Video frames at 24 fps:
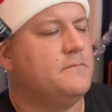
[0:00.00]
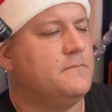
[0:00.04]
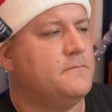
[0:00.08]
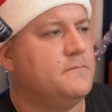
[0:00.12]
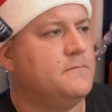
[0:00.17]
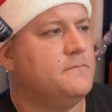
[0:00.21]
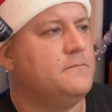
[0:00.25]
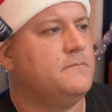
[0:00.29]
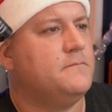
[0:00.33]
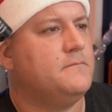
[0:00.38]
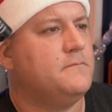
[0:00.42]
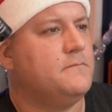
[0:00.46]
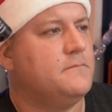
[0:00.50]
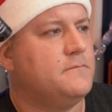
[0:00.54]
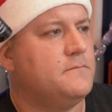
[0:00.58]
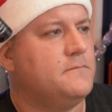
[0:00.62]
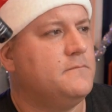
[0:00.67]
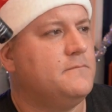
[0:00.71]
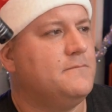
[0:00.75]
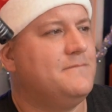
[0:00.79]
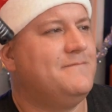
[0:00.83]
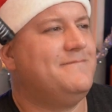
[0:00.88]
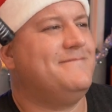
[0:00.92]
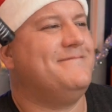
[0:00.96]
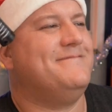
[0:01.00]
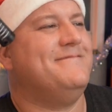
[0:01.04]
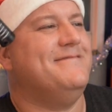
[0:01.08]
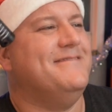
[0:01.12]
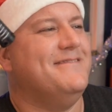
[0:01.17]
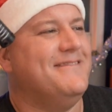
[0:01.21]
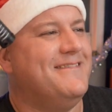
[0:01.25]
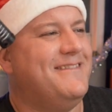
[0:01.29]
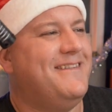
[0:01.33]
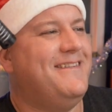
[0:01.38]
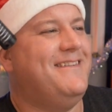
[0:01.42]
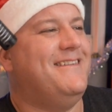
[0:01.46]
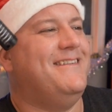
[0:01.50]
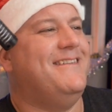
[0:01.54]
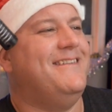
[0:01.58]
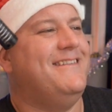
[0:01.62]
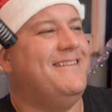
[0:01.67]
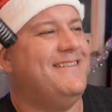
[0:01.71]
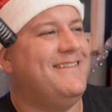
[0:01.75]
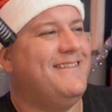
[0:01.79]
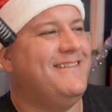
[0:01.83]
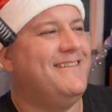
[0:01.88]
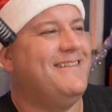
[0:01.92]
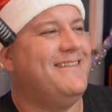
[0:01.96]

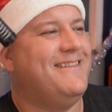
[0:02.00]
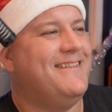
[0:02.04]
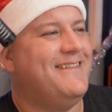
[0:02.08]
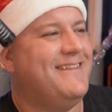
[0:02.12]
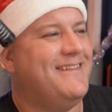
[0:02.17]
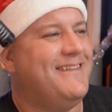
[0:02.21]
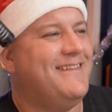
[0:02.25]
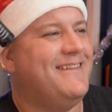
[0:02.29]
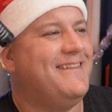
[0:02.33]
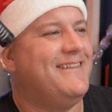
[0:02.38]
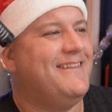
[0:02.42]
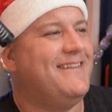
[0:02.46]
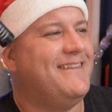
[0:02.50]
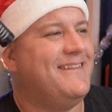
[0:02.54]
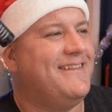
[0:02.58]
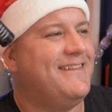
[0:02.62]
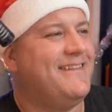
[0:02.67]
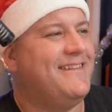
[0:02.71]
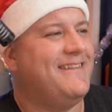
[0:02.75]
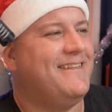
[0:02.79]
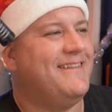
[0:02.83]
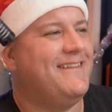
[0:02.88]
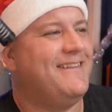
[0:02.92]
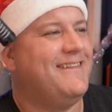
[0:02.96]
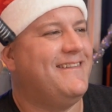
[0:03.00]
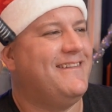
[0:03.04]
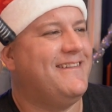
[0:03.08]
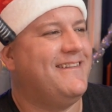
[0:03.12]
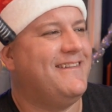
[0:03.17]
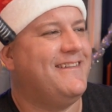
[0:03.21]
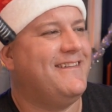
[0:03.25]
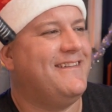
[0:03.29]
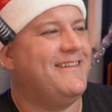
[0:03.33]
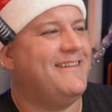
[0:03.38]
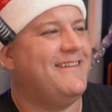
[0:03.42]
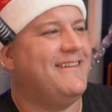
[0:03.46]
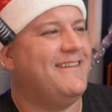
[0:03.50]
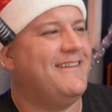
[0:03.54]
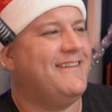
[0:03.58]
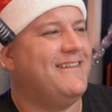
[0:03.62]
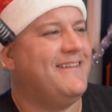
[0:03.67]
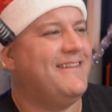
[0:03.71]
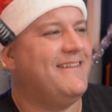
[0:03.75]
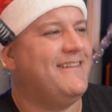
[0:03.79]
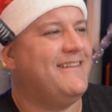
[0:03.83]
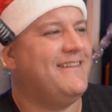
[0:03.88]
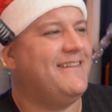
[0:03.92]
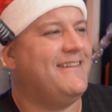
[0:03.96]

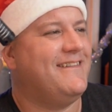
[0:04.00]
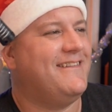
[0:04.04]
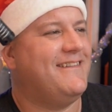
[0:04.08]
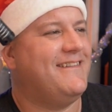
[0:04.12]
(silent)